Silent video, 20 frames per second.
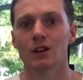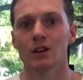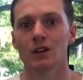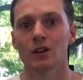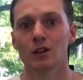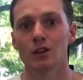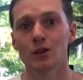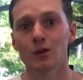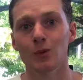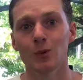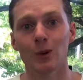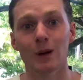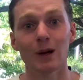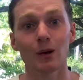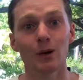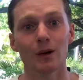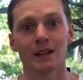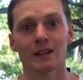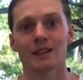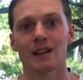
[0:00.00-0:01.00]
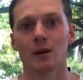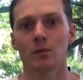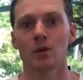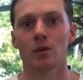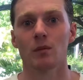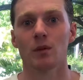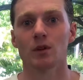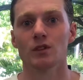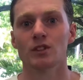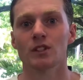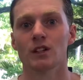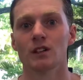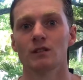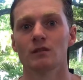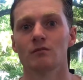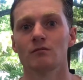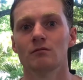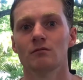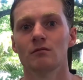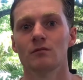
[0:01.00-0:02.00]
you will get that promotion.
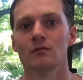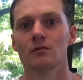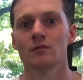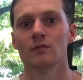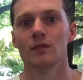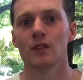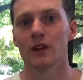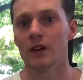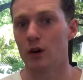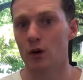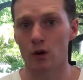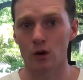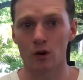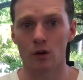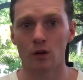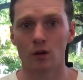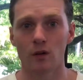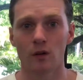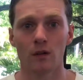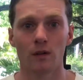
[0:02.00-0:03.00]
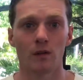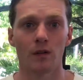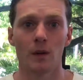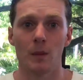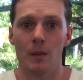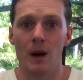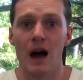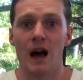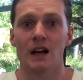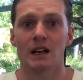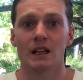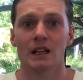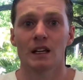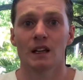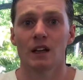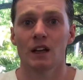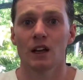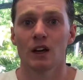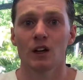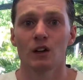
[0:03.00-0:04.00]
The girl, the body.
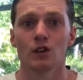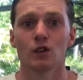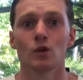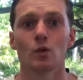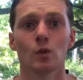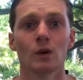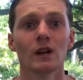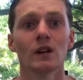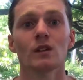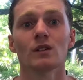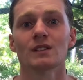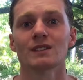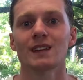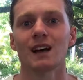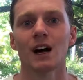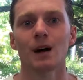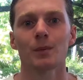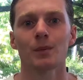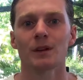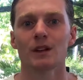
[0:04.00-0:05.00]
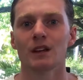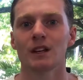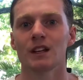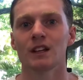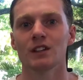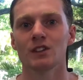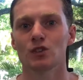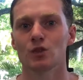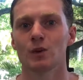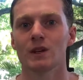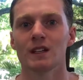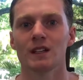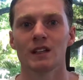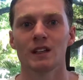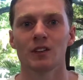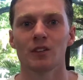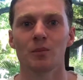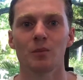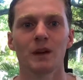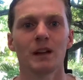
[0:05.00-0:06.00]
You will stop eating
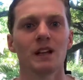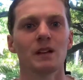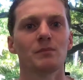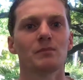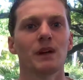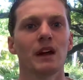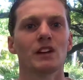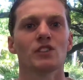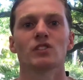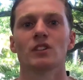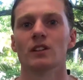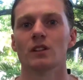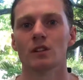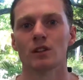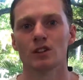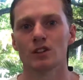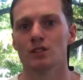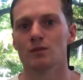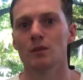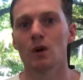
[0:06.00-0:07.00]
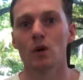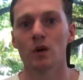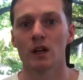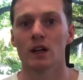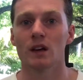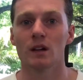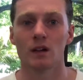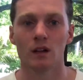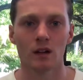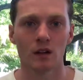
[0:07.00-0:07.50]
Twinkies, being impatient, or smoking.